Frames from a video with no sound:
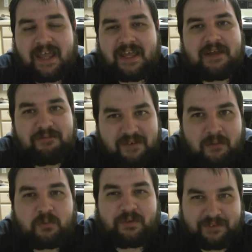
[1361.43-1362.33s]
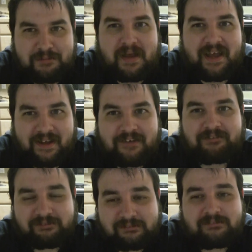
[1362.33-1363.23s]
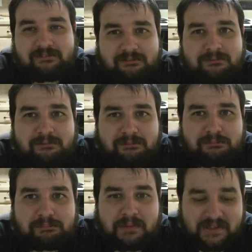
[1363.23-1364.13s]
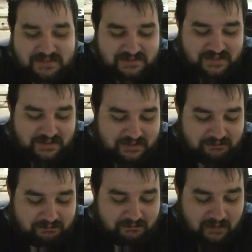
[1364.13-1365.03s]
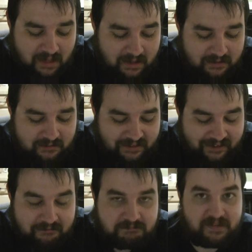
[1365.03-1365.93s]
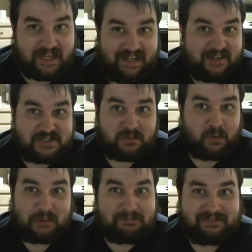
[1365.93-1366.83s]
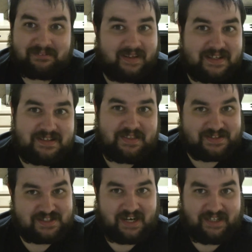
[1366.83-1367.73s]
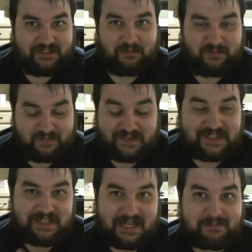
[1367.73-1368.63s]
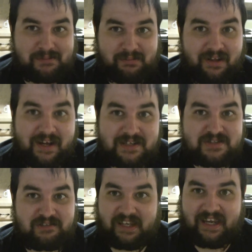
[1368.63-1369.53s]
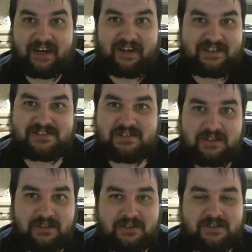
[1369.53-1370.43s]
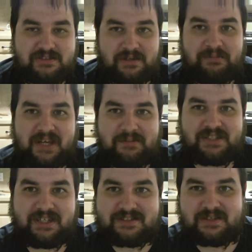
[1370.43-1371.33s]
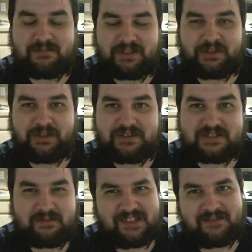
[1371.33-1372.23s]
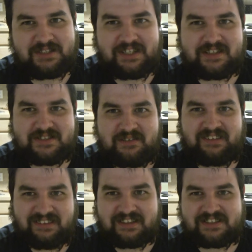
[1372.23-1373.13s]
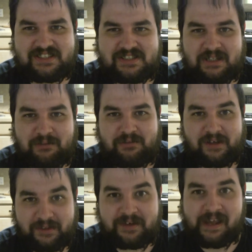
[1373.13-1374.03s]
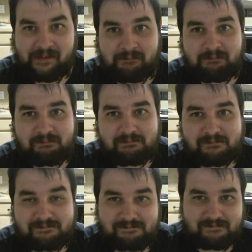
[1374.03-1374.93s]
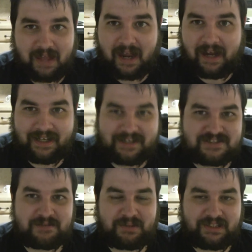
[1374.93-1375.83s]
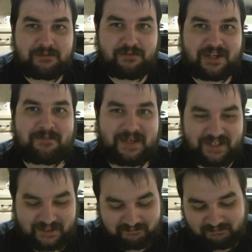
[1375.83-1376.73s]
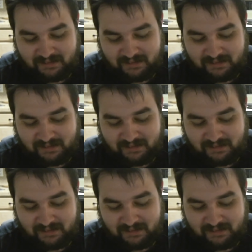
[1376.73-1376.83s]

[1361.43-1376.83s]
It felt really bad. But, yeah, Chaos Warp. That's kind of what the name implies. Chaos. Sometimes you get something good, sometimes you get something that's just gonna fuck your day. I got something that fucked my day.